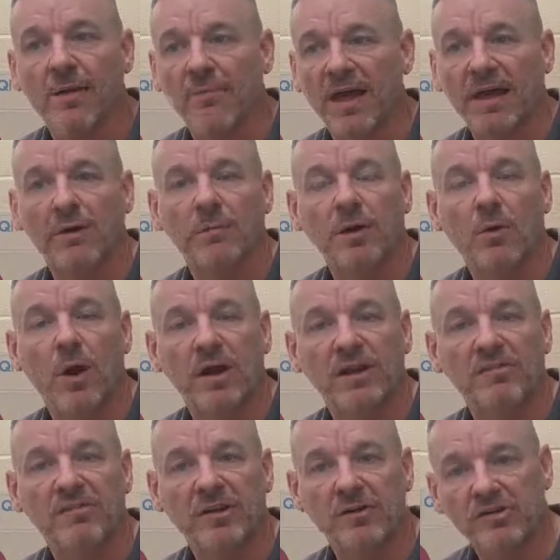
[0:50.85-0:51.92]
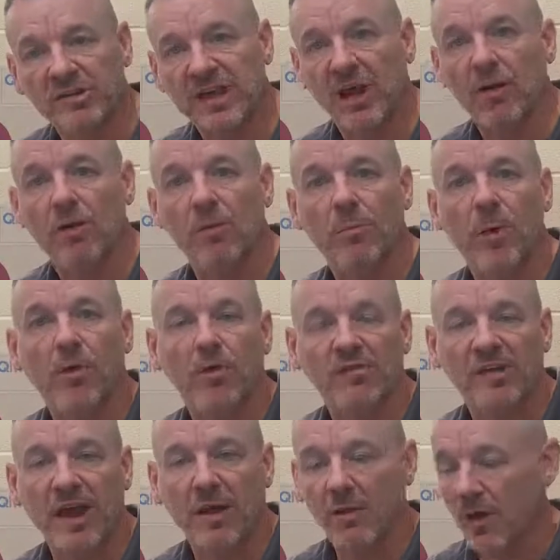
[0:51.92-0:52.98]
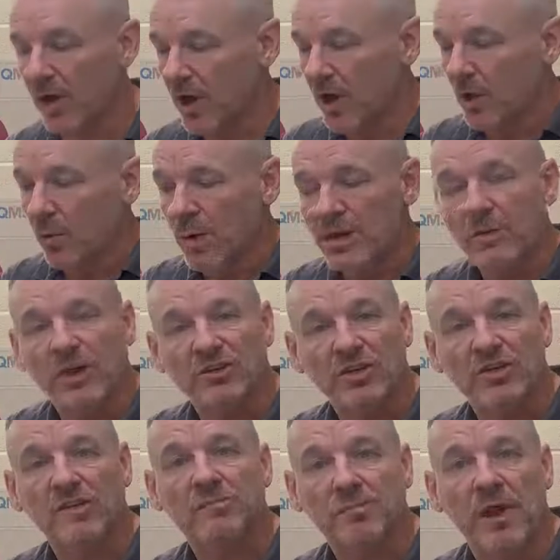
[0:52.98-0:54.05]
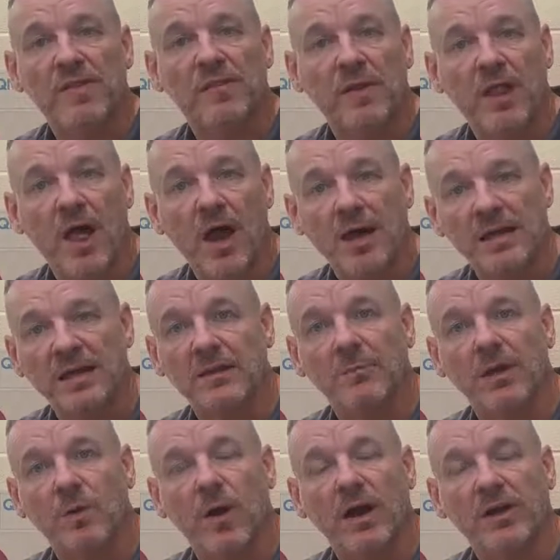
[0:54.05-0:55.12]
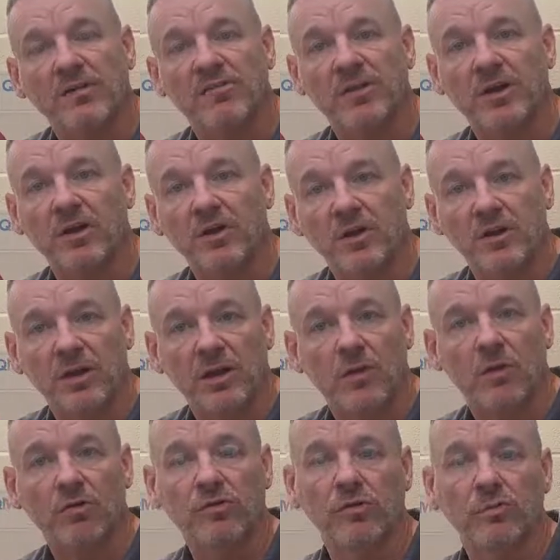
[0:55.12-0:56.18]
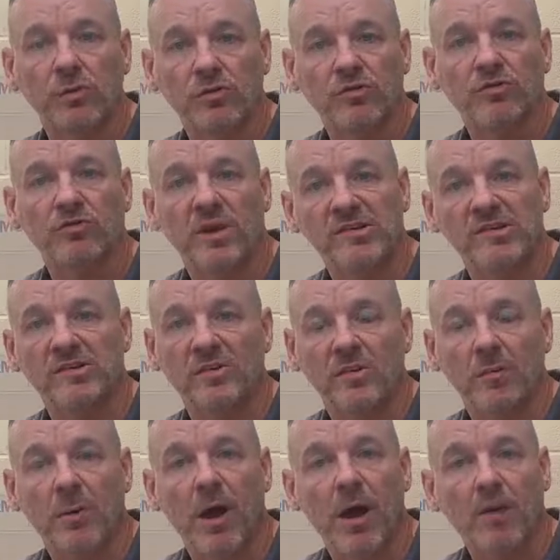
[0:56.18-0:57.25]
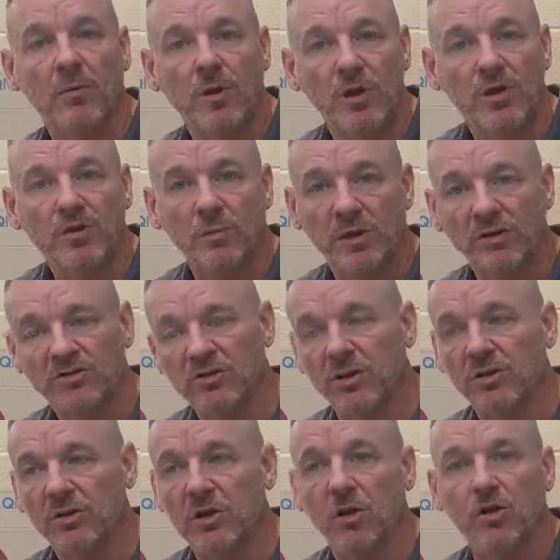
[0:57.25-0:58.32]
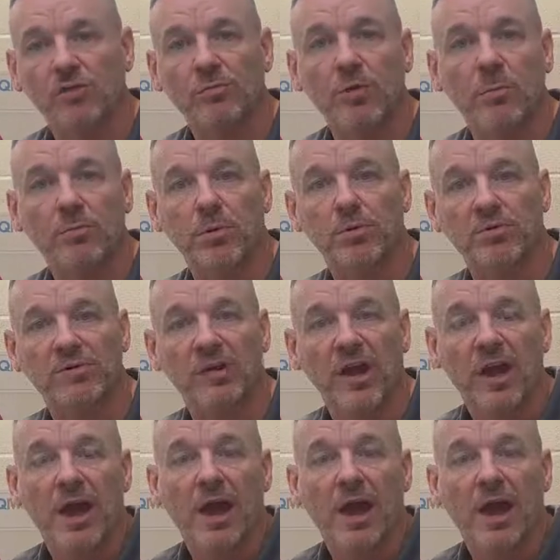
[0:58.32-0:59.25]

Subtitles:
That can be quite difficult to get all the bolts out. When you actually spread the line, it can be quite difficult, and it also puts stresses on the pipework, which can cause problems